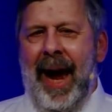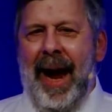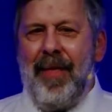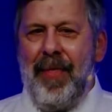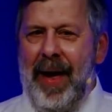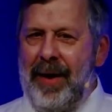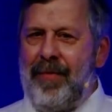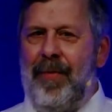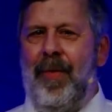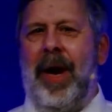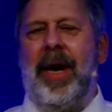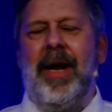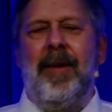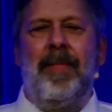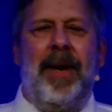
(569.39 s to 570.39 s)
And that
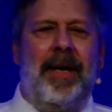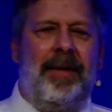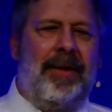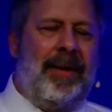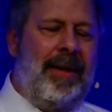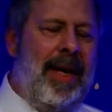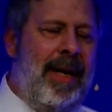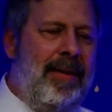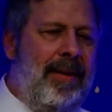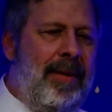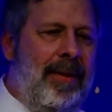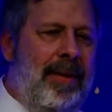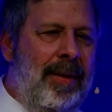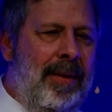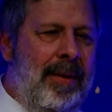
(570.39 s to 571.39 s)
really made
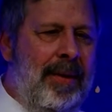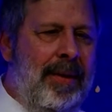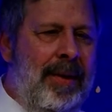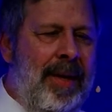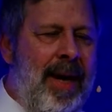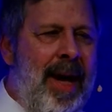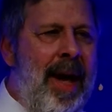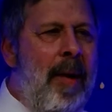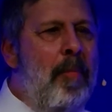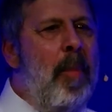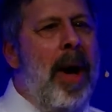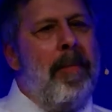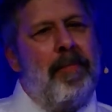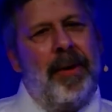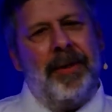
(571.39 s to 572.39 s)
sense.
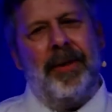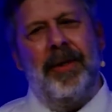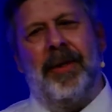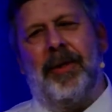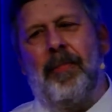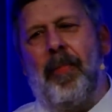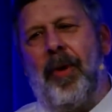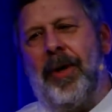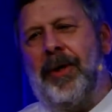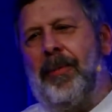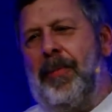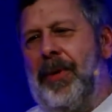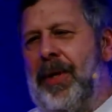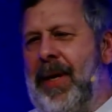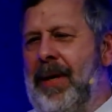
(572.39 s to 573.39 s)
My business
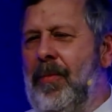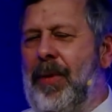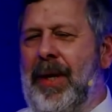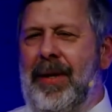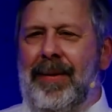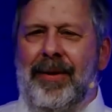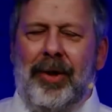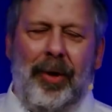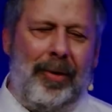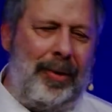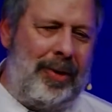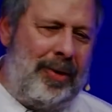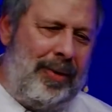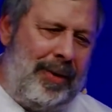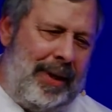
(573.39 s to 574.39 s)
prospered, and we
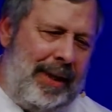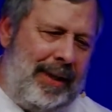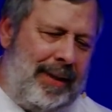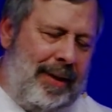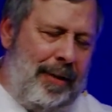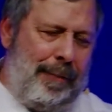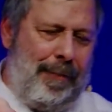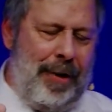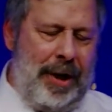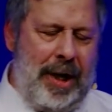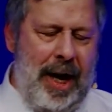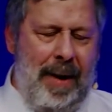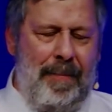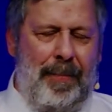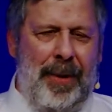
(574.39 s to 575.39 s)
sold to these different
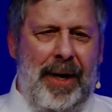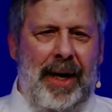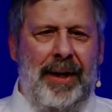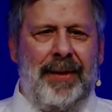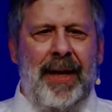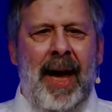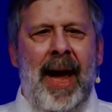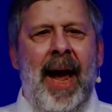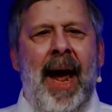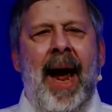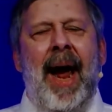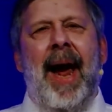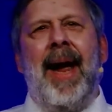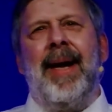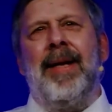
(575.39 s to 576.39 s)
companies.
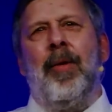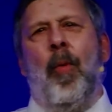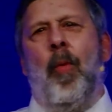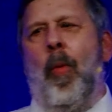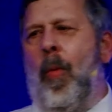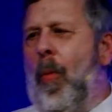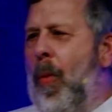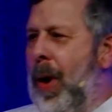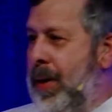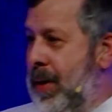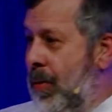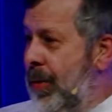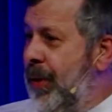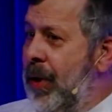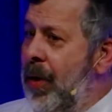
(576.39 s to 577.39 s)
And what
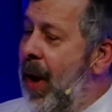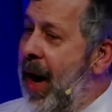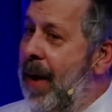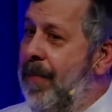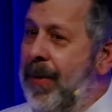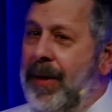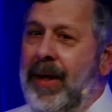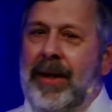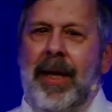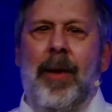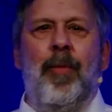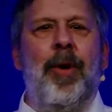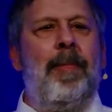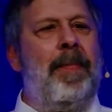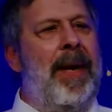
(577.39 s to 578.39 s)
also happened is there
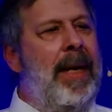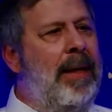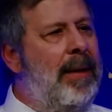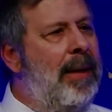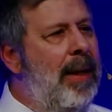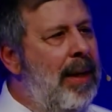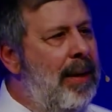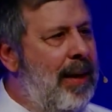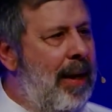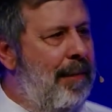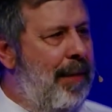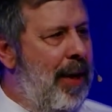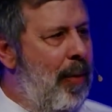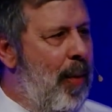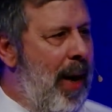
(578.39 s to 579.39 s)
were PCs
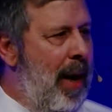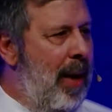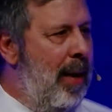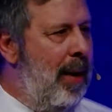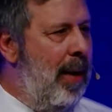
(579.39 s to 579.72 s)
everywhere.